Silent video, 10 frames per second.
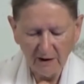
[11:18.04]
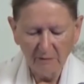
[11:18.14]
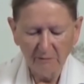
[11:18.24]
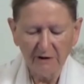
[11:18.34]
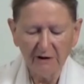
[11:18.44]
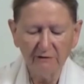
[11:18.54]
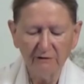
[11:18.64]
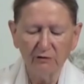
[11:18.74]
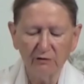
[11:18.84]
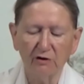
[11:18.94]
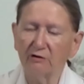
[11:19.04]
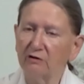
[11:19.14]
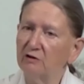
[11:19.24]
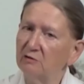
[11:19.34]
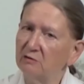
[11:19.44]
Many of you
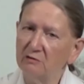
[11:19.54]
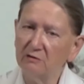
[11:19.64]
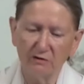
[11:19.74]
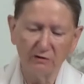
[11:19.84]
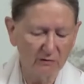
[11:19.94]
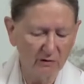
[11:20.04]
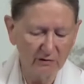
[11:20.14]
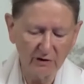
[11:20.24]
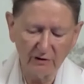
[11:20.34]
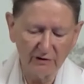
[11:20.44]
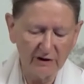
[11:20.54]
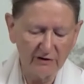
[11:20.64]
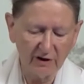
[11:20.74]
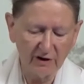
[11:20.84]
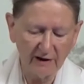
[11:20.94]
children do not know
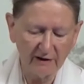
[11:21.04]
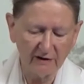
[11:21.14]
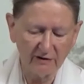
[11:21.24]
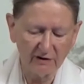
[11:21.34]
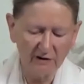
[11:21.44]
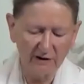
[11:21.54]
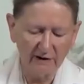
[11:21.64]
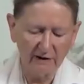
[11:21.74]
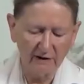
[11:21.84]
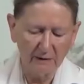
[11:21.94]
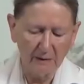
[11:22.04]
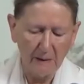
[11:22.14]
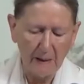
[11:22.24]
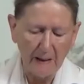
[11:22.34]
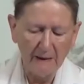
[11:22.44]
this accurately.
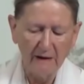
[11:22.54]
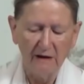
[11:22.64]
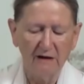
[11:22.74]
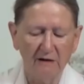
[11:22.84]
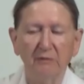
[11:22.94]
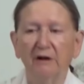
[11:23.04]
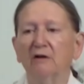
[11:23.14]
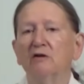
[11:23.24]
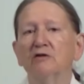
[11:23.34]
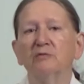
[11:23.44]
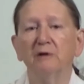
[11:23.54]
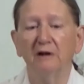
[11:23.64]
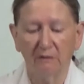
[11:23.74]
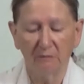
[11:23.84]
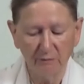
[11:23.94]
And because of
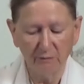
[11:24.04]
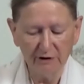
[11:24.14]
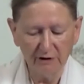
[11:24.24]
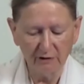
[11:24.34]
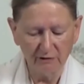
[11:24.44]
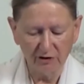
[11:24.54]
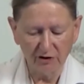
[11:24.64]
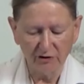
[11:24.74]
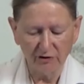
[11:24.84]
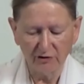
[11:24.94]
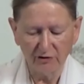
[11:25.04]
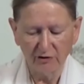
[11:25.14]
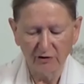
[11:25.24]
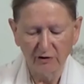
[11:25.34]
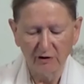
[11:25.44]
being body conscious,
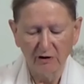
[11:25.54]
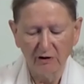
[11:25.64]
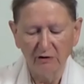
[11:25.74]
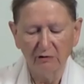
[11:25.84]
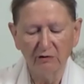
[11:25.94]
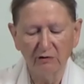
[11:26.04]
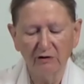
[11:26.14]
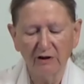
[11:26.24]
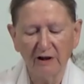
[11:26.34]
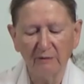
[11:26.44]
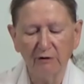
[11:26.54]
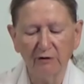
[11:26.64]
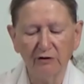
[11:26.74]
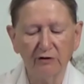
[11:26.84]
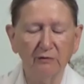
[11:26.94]
you're not able
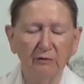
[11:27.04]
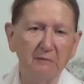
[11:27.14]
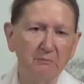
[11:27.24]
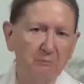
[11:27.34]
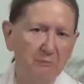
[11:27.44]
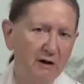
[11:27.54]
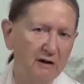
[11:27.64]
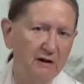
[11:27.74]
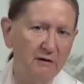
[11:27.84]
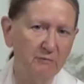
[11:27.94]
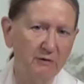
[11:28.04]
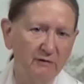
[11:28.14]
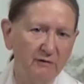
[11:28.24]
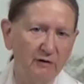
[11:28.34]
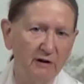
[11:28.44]
to imbibe
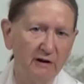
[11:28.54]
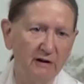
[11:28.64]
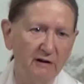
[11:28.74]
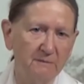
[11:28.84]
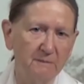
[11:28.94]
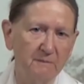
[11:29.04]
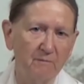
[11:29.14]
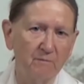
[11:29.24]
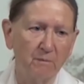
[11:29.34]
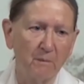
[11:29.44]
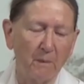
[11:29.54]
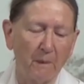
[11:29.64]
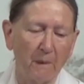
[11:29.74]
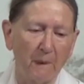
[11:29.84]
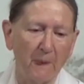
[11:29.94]
fully.
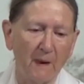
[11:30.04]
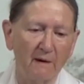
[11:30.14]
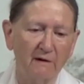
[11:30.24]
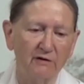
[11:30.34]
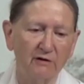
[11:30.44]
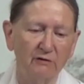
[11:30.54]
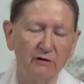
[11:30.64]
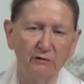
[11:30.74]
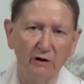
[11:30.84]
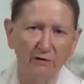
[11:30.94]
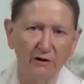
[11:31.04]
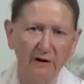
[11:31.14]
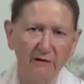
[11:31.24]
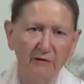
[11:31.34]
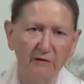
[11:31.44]
So you know the
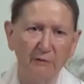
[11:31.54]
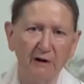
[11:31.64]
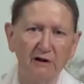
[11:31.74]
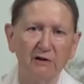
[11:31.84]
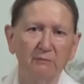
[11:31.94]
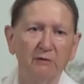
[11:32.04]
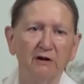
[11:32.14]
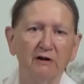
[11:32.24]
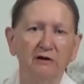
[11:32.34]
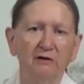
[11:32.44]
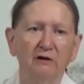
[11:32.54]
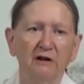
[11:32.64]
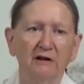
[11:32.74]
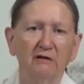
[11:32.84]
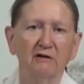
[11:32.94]
information, but you
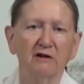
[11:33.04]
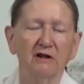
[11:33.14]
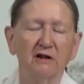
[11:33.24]
cannot